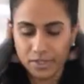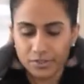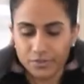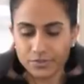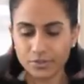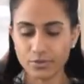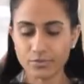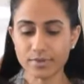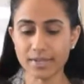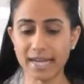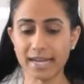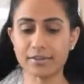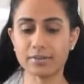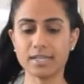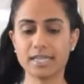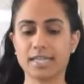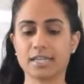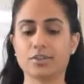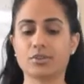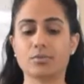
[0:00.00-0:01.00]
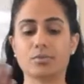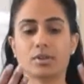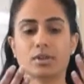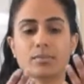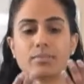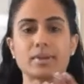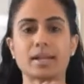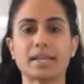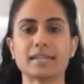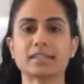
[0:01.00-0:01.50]
So now here, you want
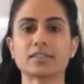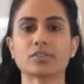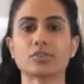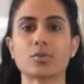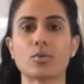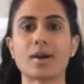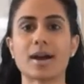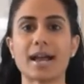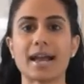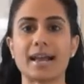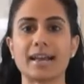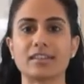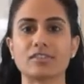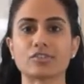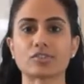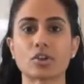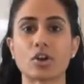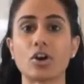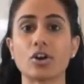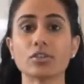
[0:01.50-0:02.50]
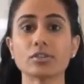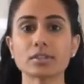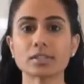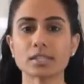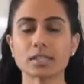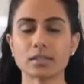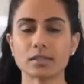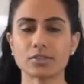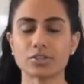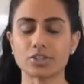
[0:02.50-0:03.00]
to place your hands
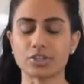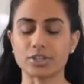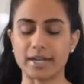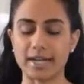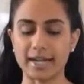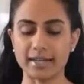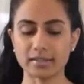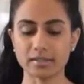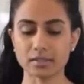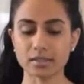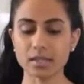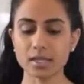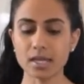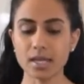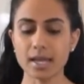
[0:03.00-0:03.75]
onto the chest.